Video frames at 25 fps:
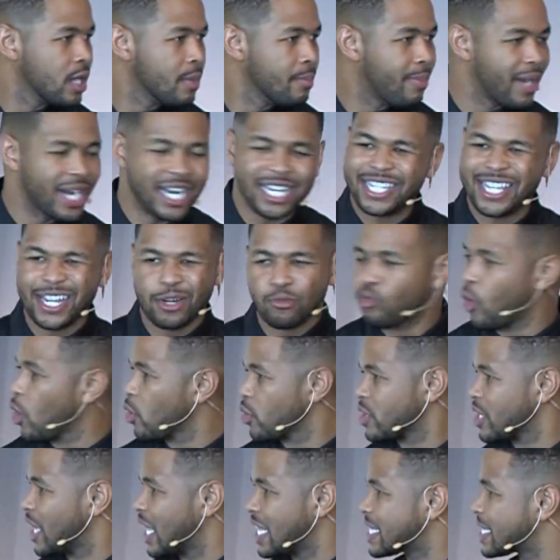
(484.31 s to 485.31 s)
But it didn't
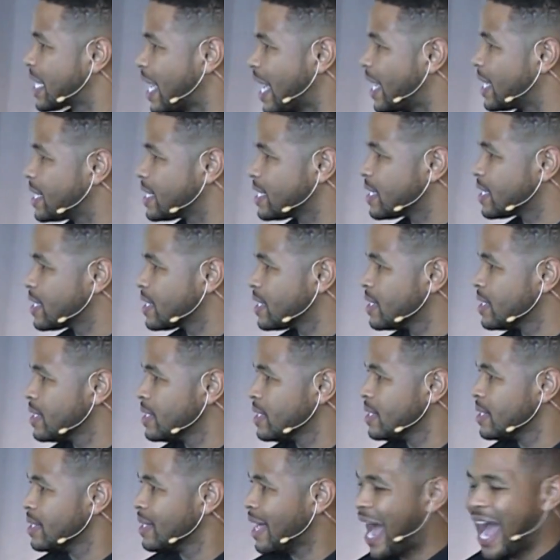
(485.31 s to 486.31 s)
work like that.
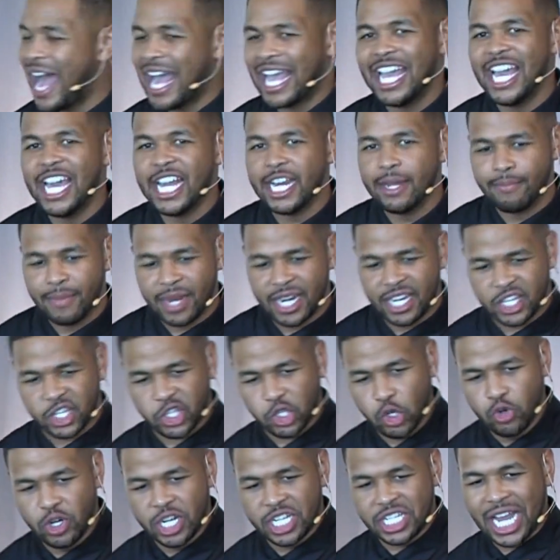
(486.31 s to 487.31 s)
I hit him, and as
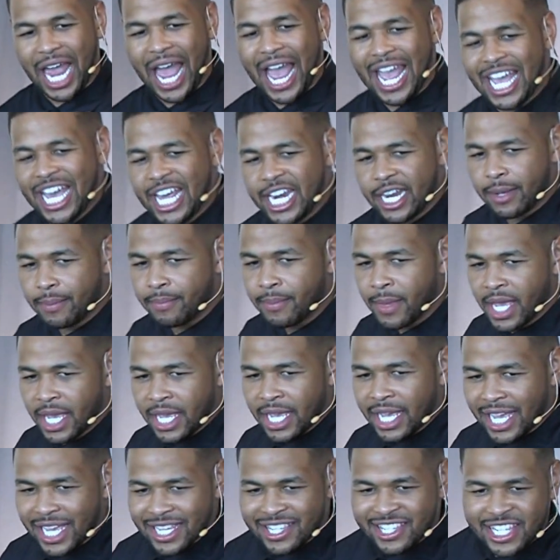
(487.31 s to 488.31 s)
soon as I hit him,
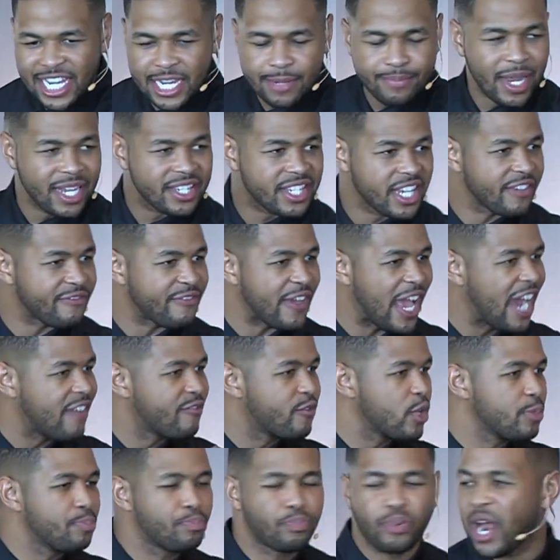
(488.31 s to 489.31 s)
it seemed as if
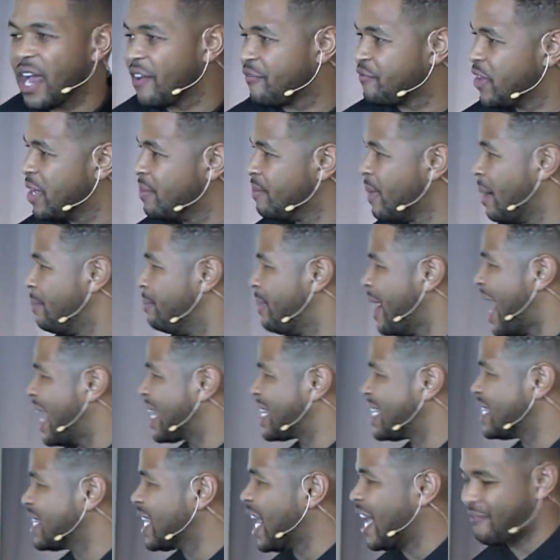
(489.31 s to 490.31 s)
every breath in my
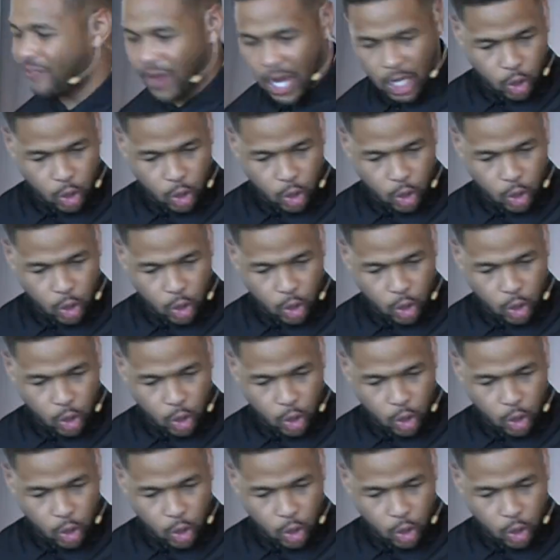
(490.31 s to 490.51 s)
body left.